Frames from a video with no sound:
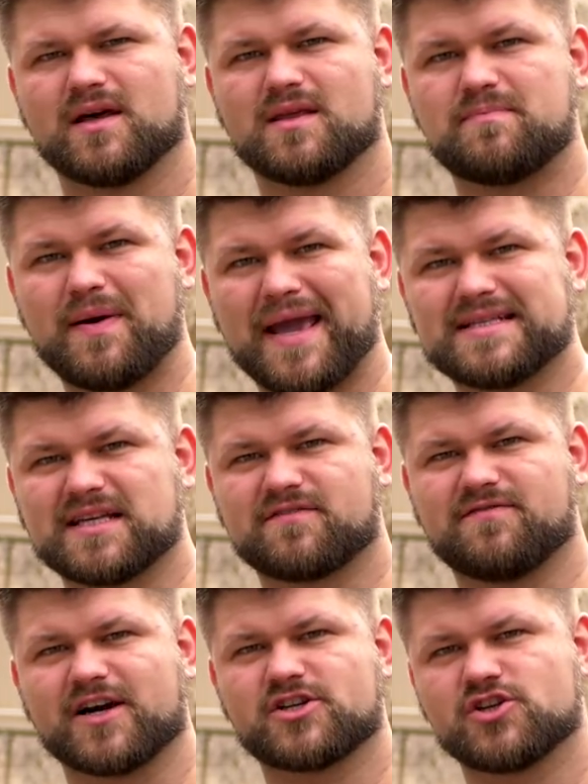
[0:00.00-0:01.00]
The basic
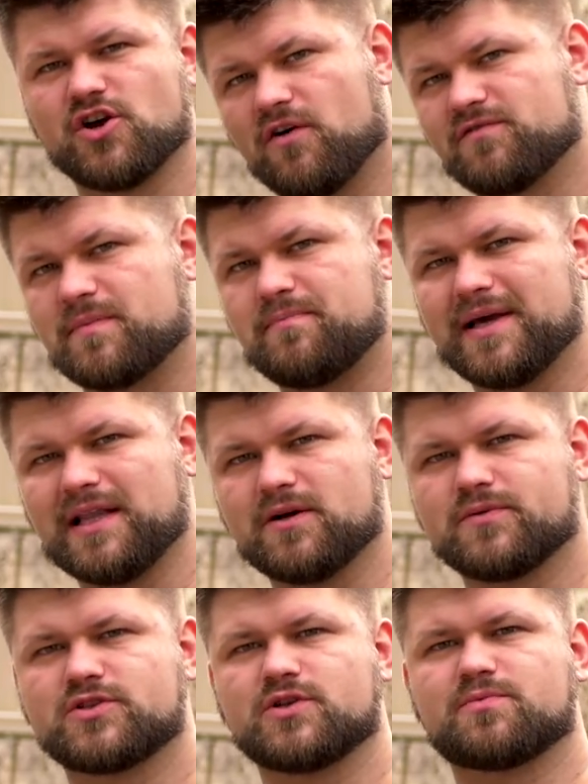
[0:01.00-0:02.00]
function of the pillar
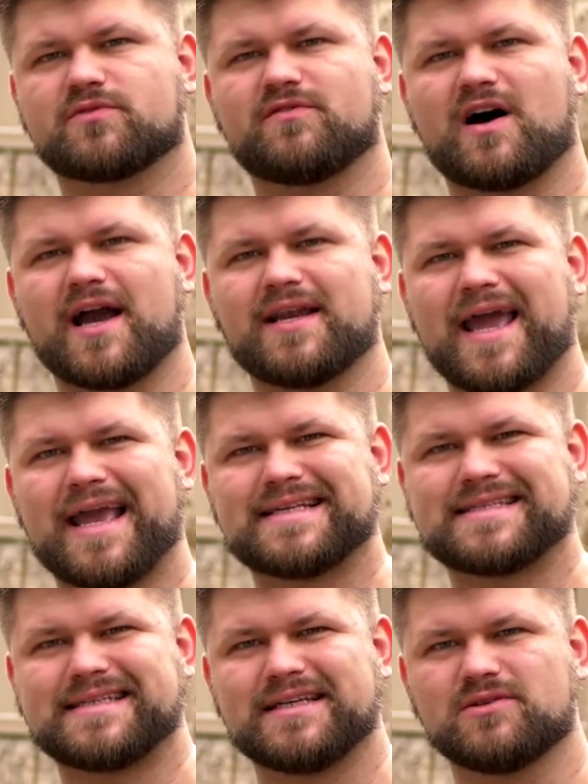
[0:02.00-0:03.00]
was to provide a
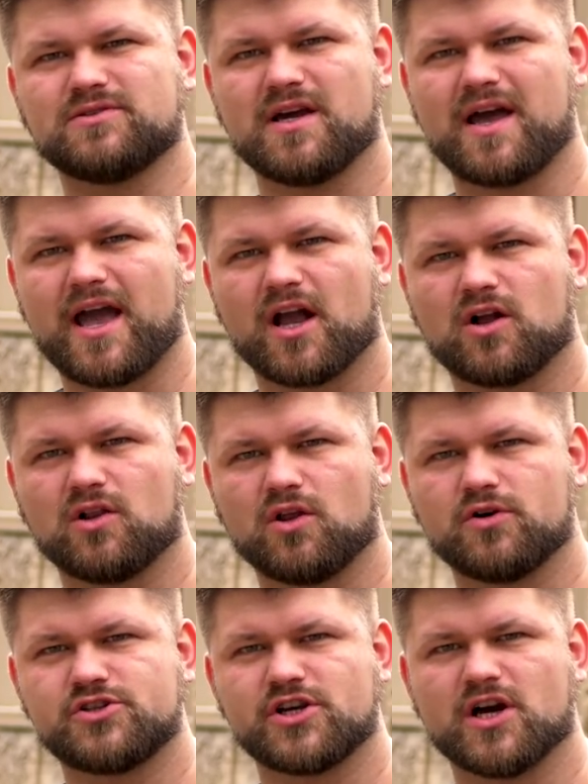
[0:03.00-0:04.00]
sealed
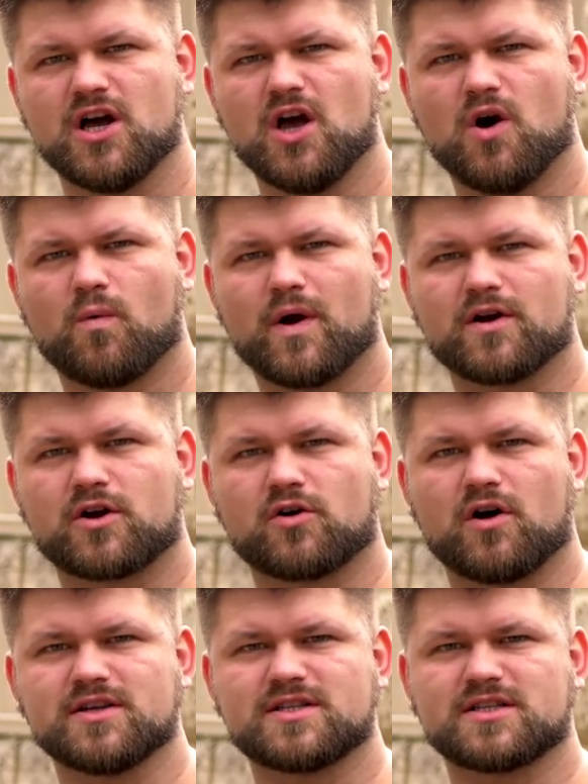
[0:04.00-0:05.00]
enclosure where
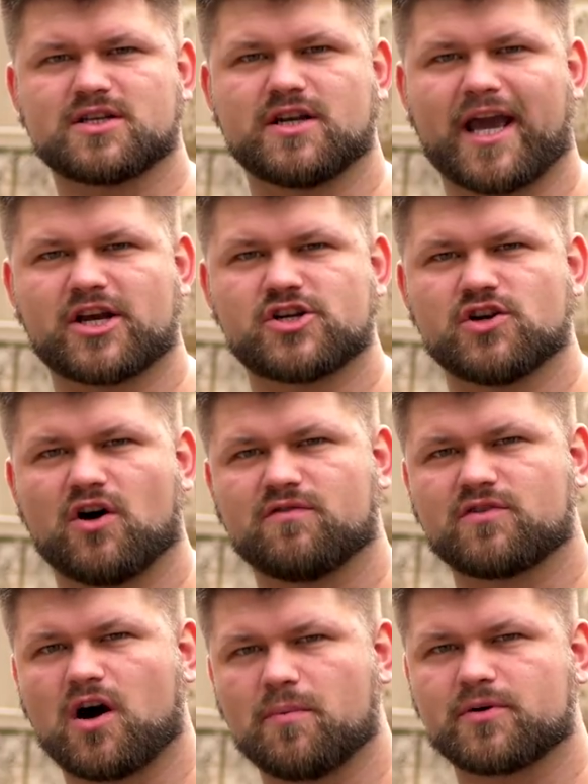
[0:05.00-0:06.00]
cross-connection
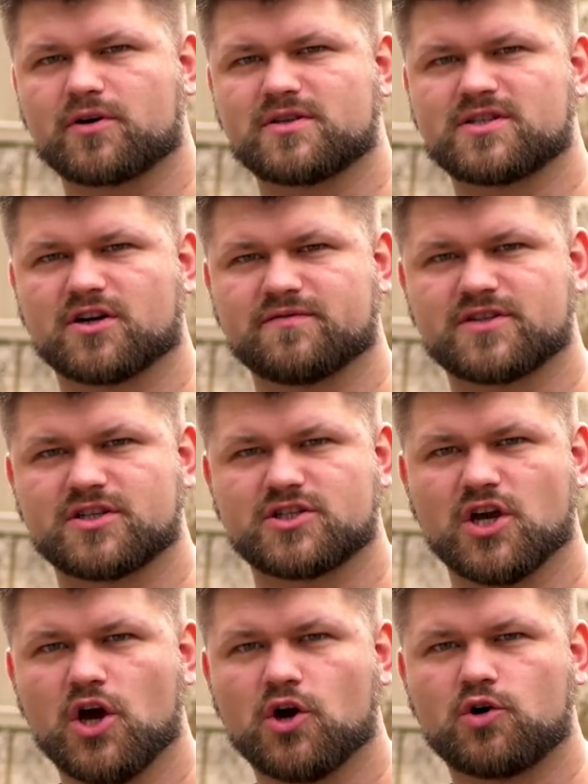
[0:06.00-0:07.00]
of copper
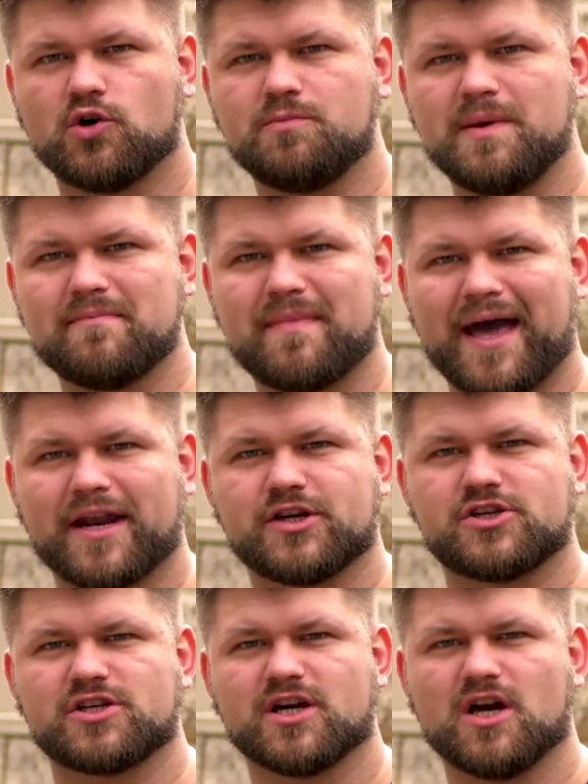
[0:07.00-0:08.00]
services could be
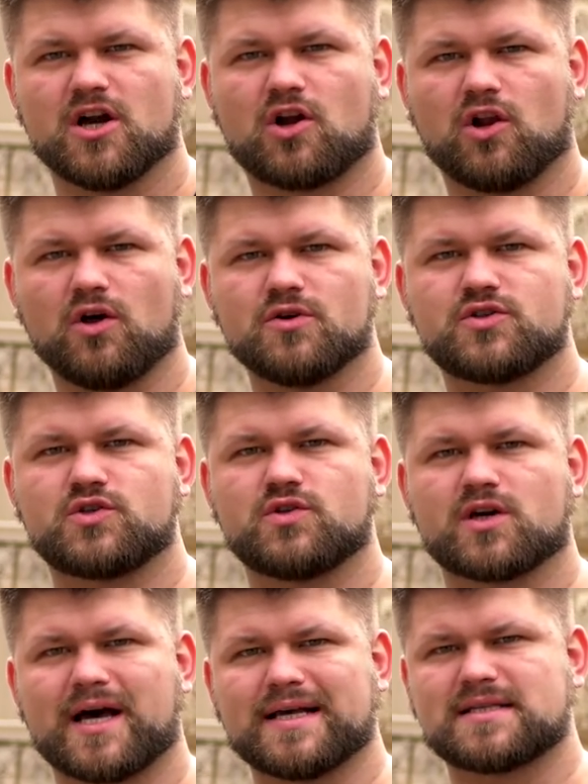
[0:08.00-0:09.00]
managed close to
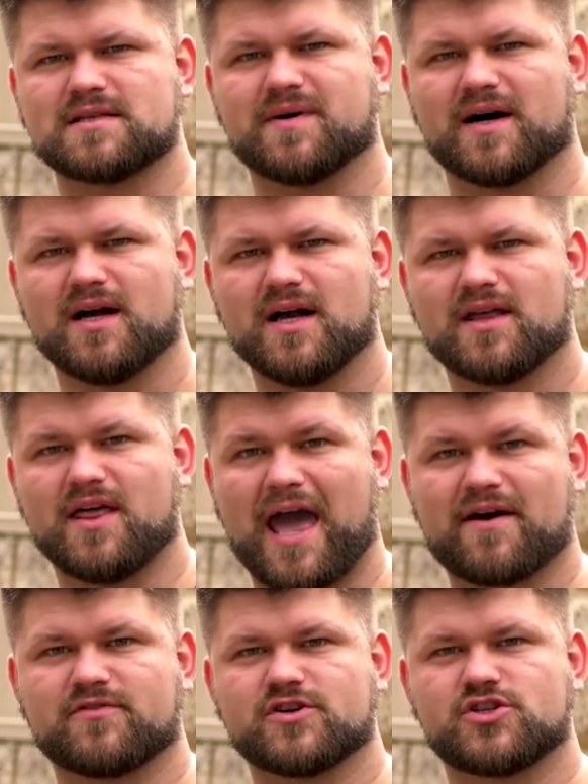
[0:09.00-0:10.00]
the customer, the
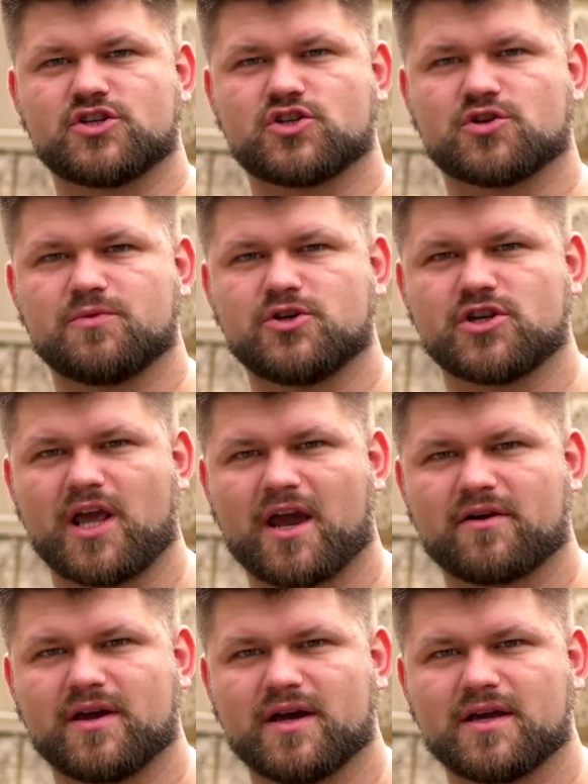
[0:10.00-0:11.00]
average distribution
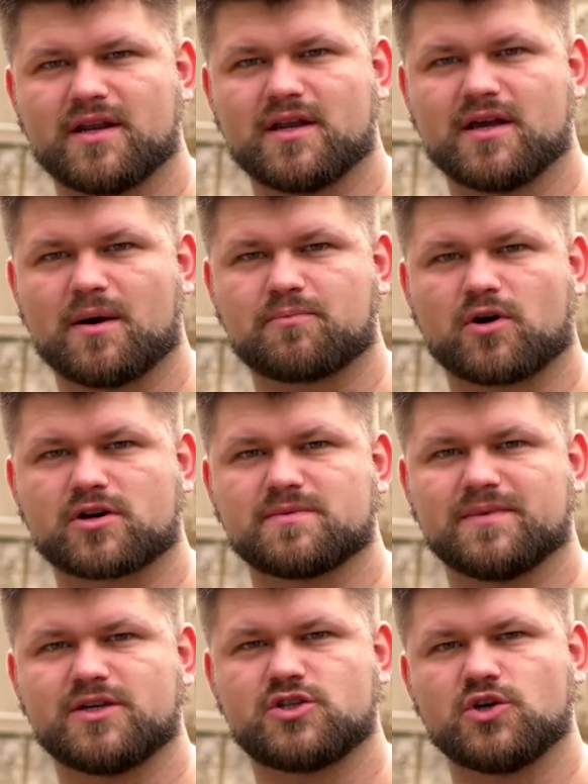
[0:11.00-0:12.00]
area in
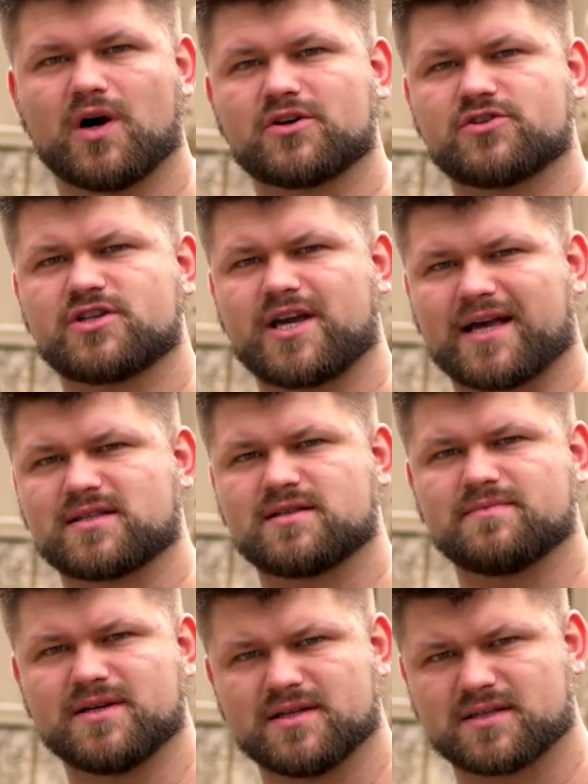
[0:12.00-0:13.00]
approximately 200
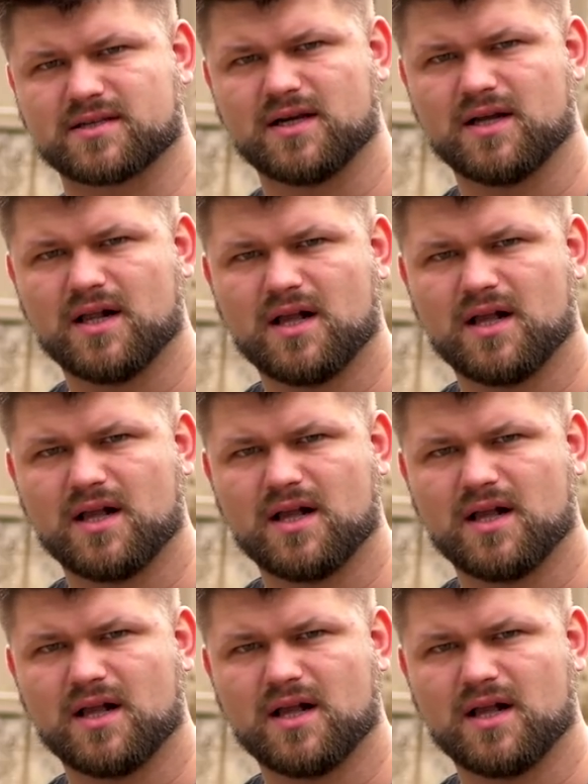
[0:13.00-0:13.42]
customers.